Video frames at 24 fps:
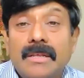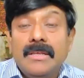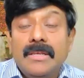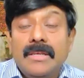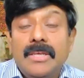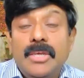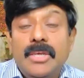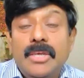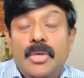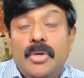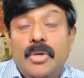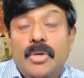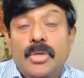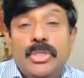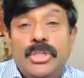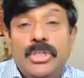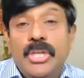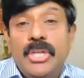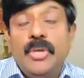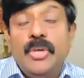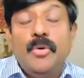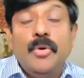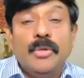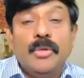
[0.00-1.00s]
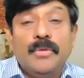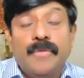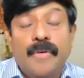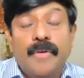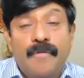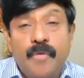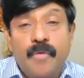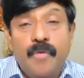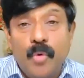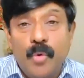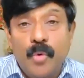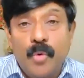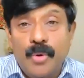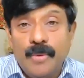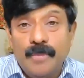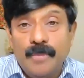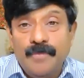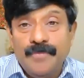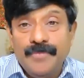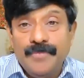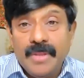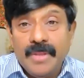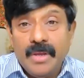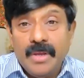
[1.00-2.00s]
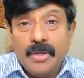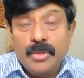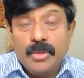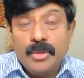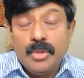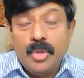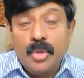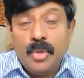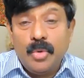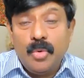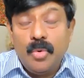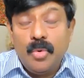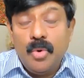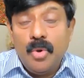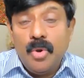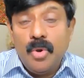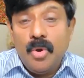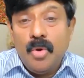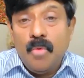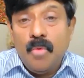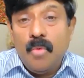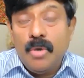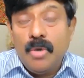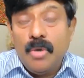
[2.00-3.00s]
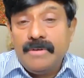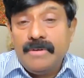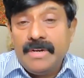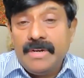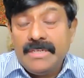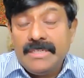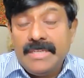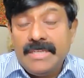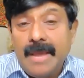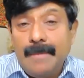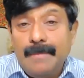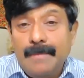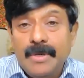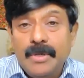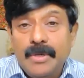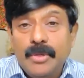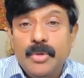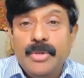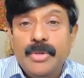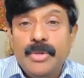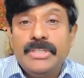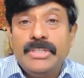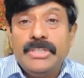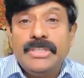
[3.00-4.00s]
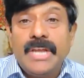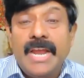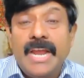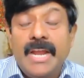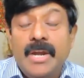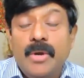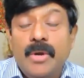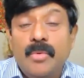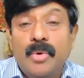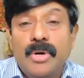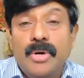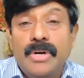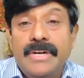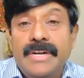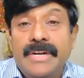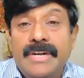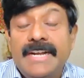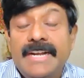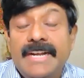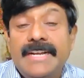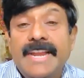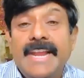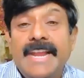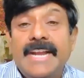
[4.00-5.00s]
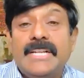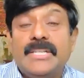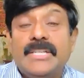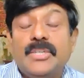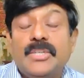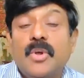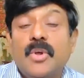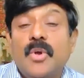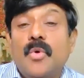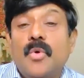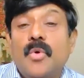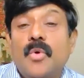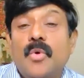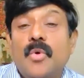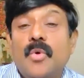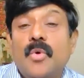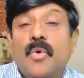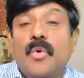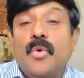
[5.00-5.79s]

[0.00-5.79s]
he or she goes for food. So, whatever has happened during childhood dictates what